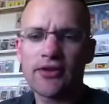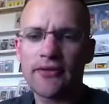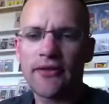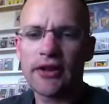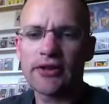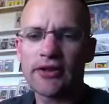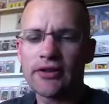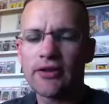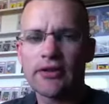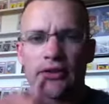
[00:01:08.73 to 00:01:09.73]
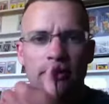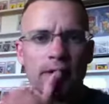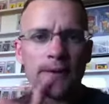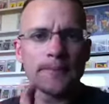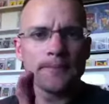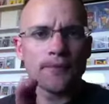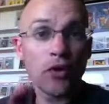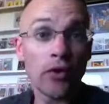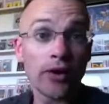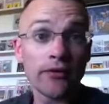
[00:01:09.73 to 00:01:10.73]
I don't find it in
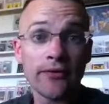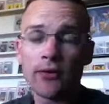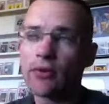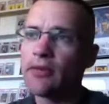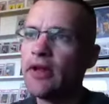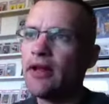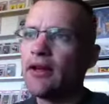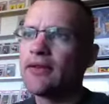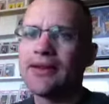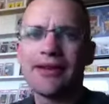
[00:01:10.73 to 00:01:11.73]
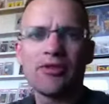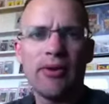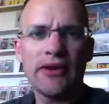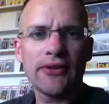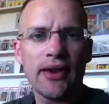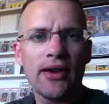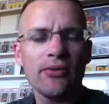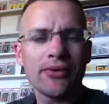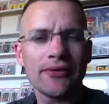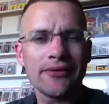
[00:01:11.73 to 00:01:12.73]
graded form. The last PSA 8
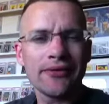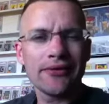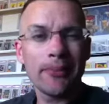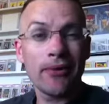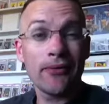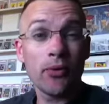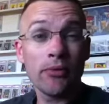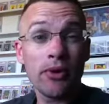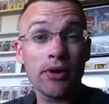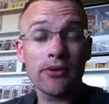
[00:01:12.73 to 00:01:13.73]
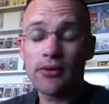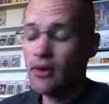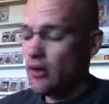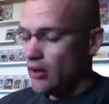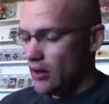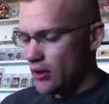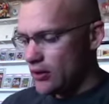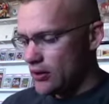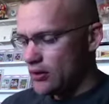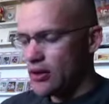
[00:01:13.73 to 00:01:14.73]
went for about 40 bucks,
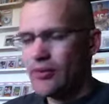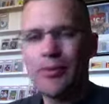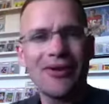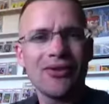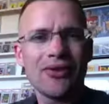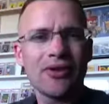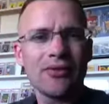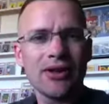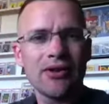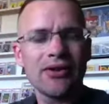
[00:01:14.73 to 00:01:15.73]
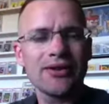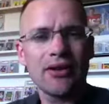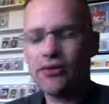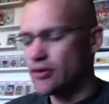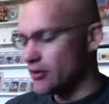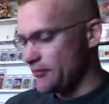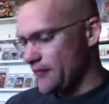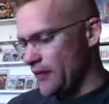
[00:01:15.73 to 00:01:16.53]
and I was bidding on it, but I lost out on it.